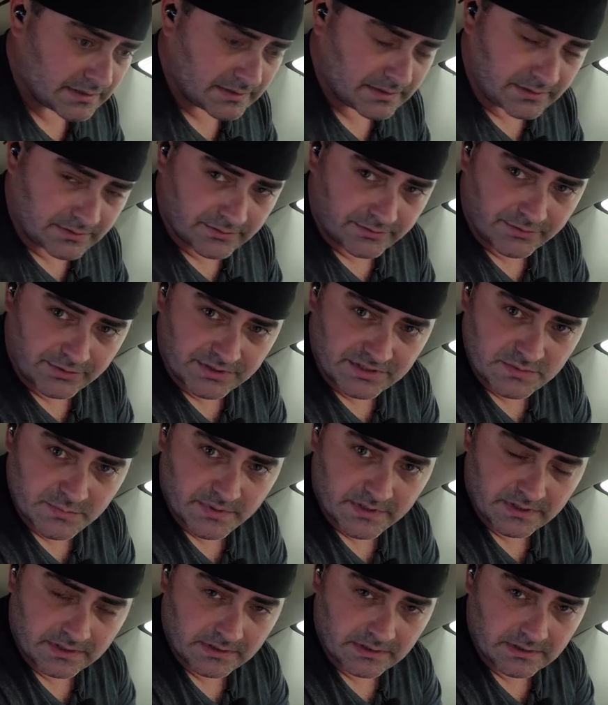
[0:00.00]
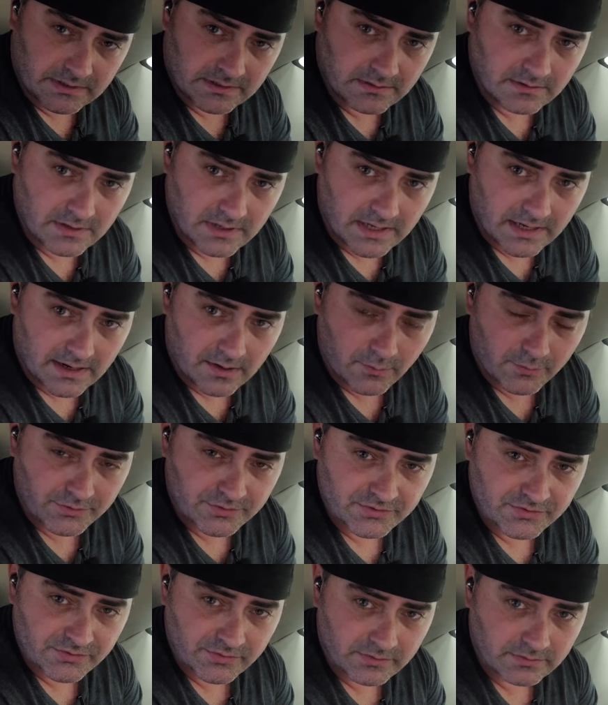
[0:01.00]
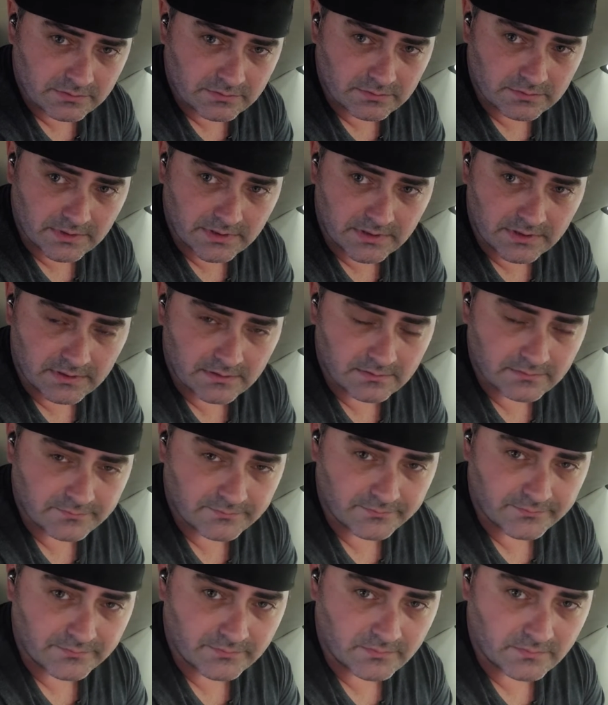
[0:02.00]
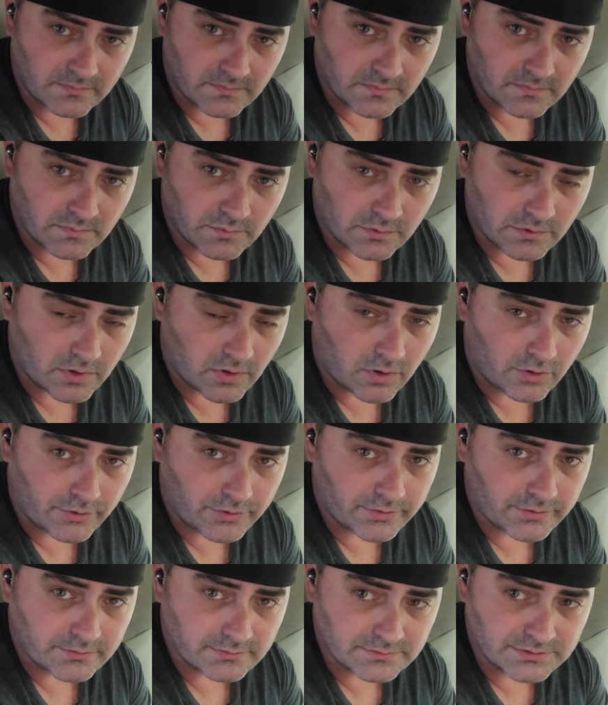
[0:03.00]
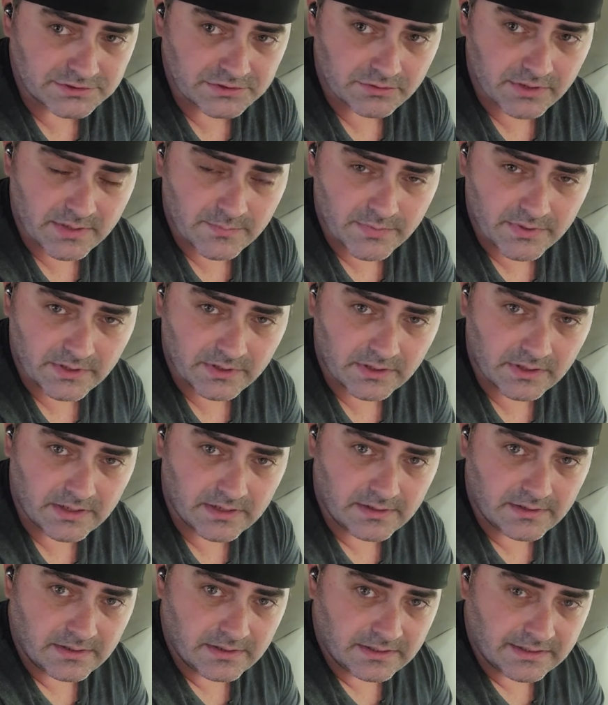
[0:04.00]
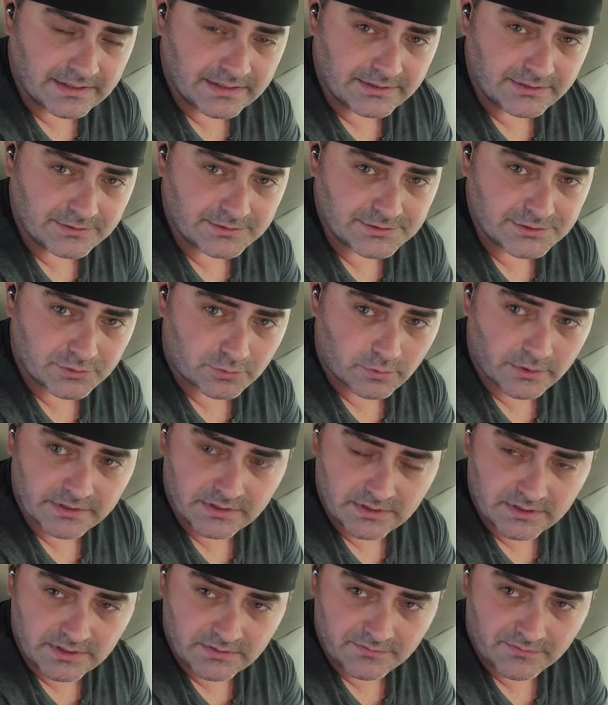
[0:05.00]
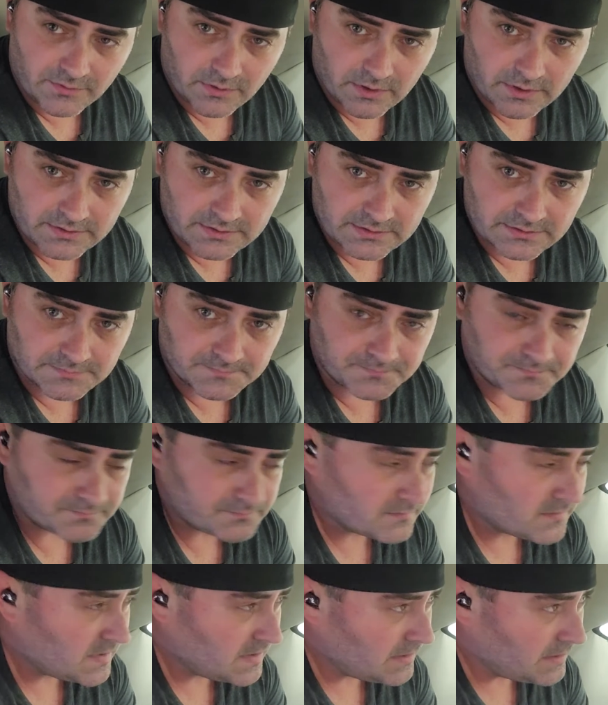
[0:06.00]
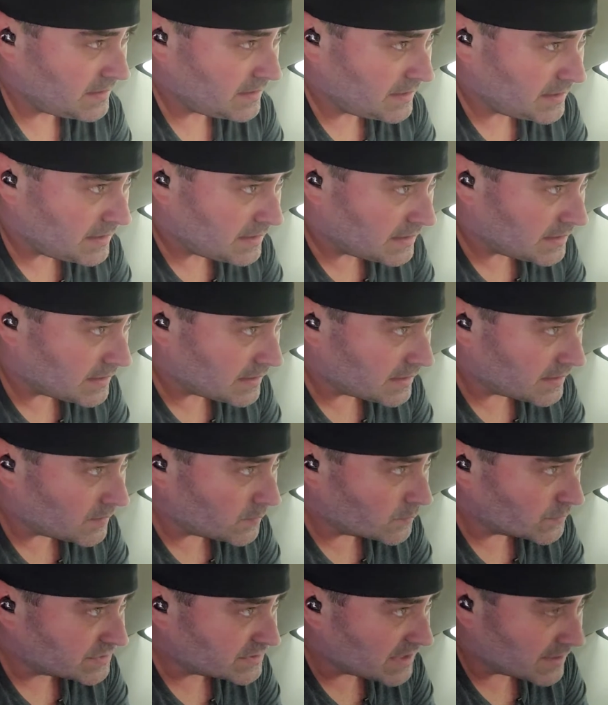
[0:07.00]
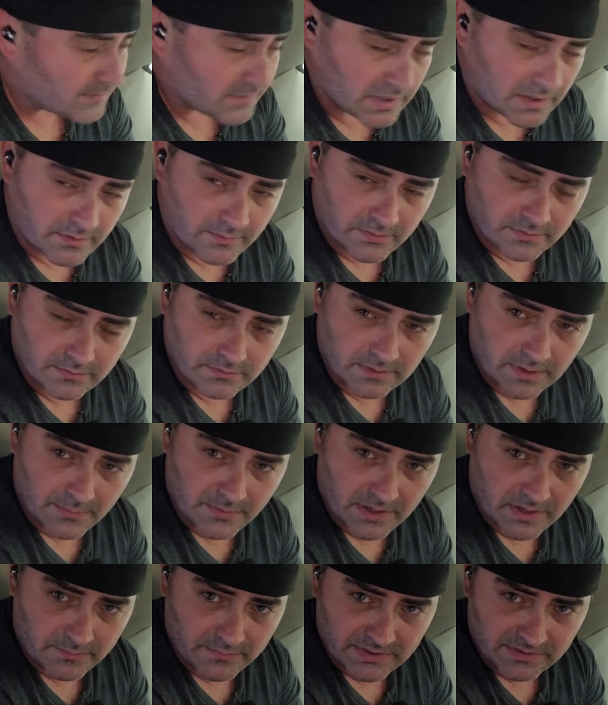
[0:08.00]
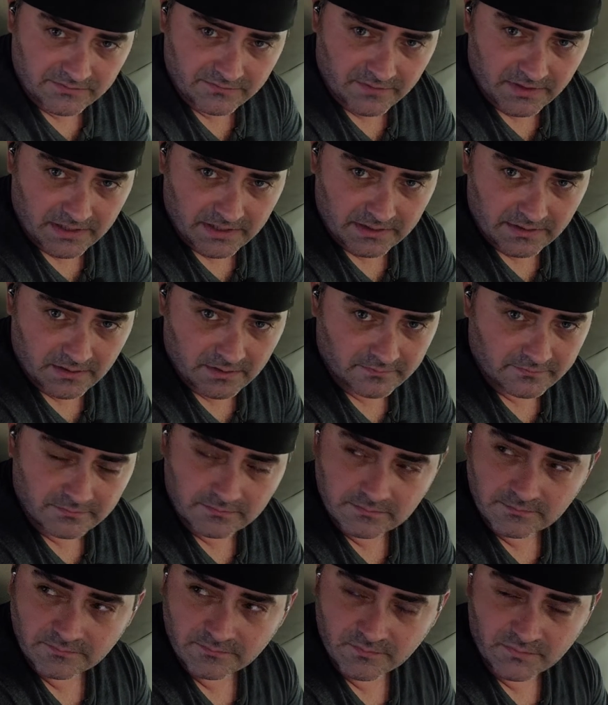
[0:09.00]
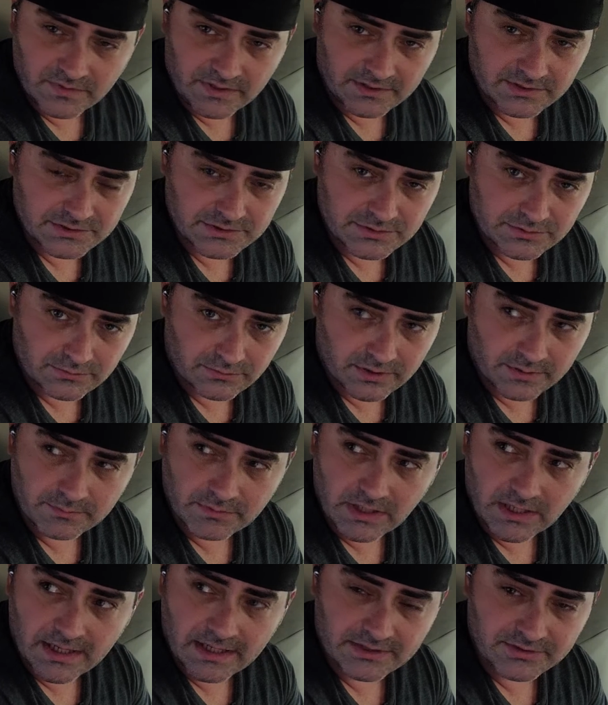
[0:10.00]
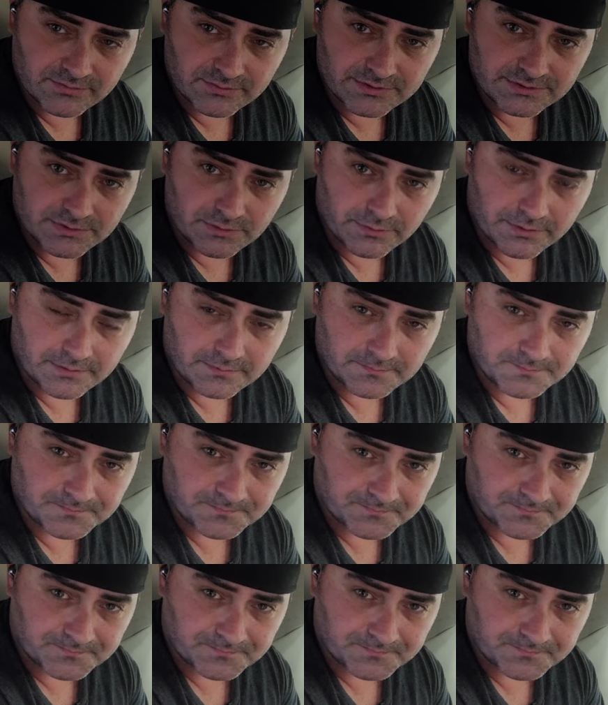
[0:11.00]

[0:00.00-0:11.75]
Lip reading: You can spend hours or longer scraping and destroying the defrost, which I'm not a big fan of. Extreme last resort.